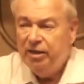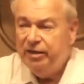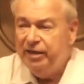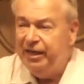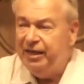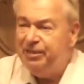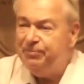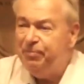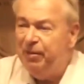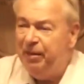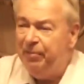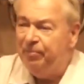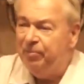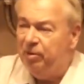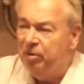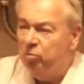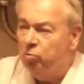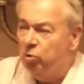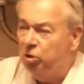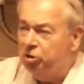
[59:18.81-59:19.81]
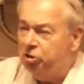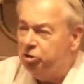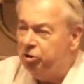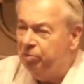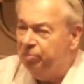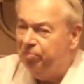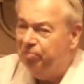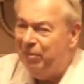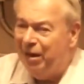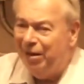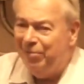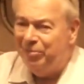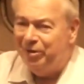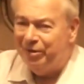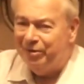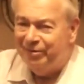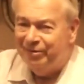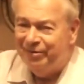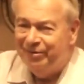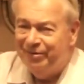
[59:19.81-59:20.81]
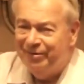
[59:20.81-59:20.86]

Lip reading: these people worship mammon.